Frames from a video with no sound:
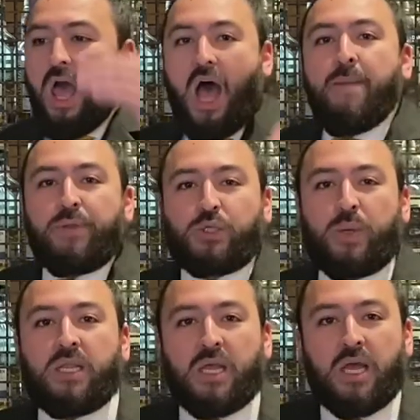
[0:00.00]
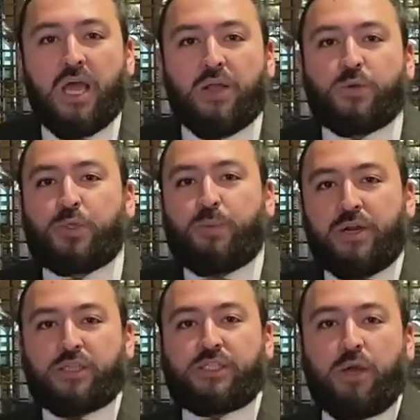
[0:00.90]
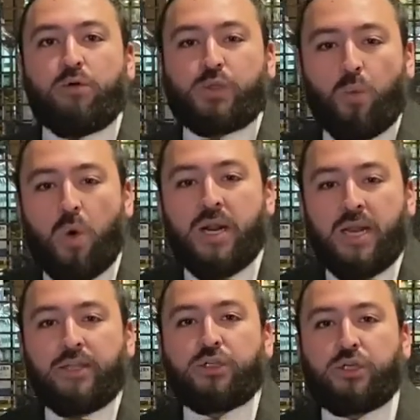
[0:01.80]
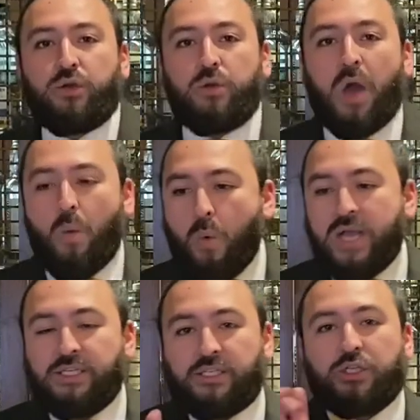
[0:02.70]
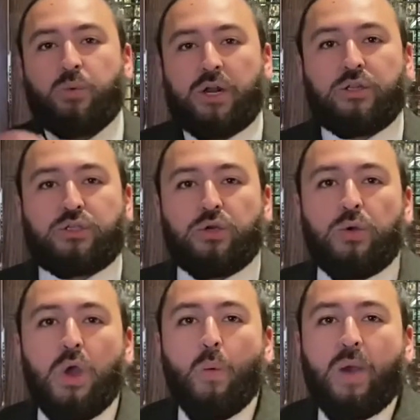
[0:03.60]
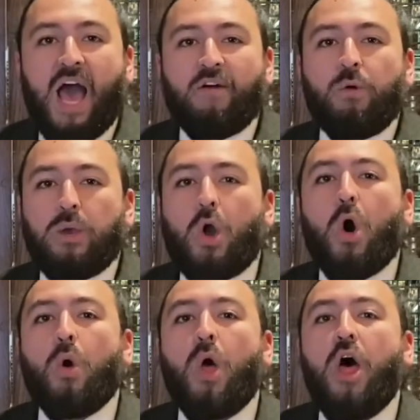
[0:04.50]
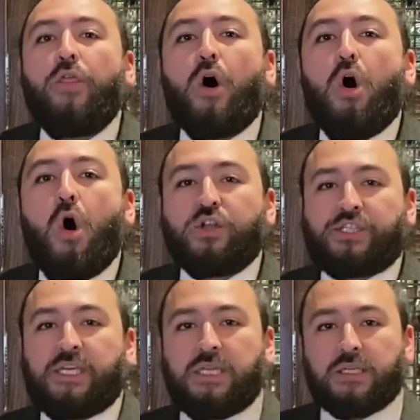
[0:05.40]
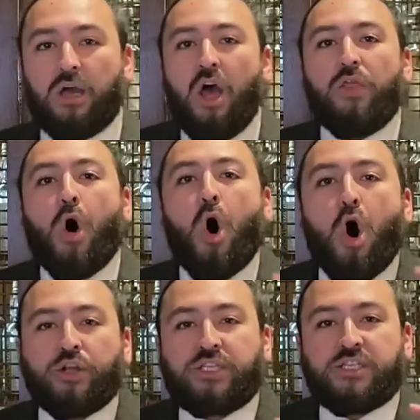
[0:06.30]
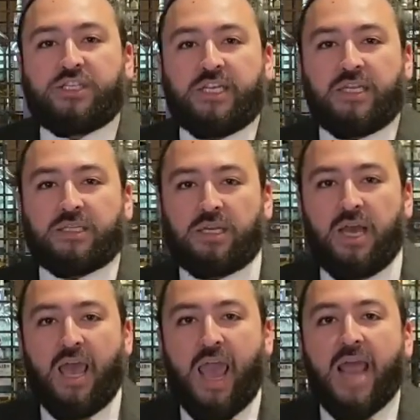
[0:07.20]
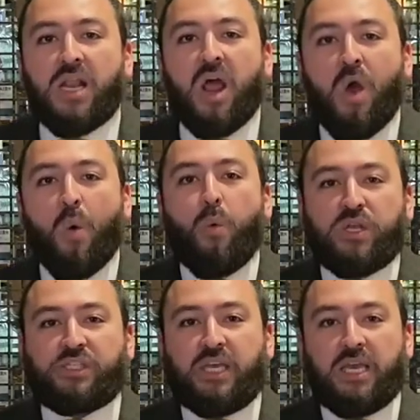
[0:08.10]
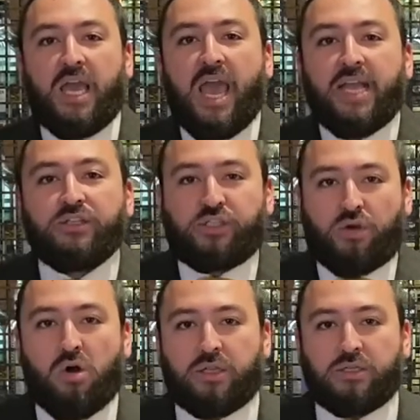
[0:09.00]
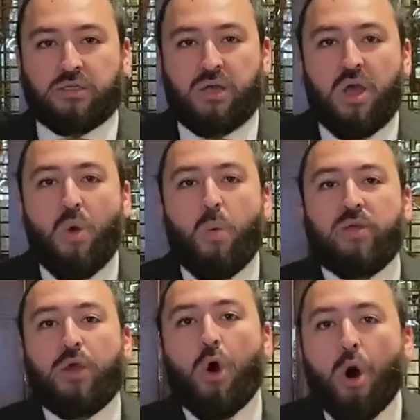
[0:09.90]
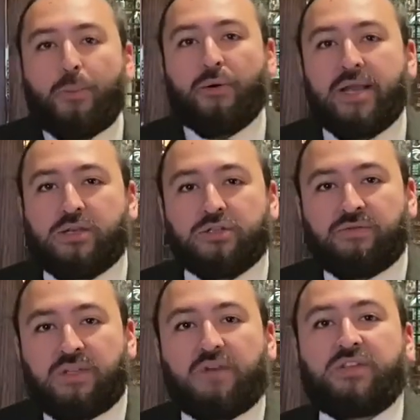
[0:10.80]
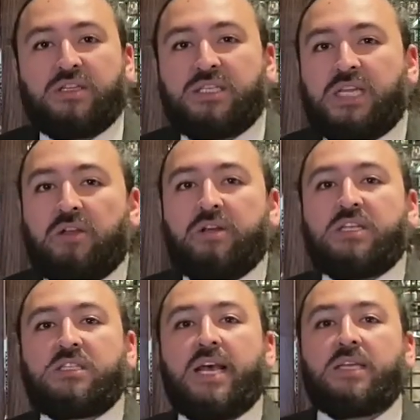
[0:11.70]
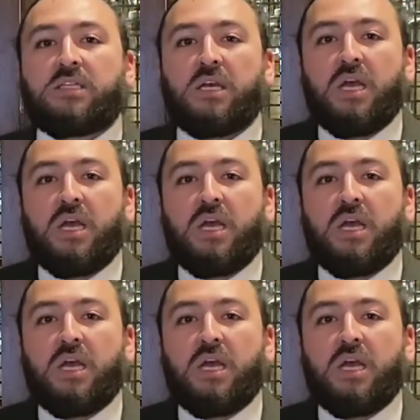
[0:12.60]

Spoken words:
In between spirit stills 1 and 2 and wine stills 1 and 2, we have what we call the hot seat. The hottest seat in whisky in Scotland, where the operators of Dufftown Distillery sit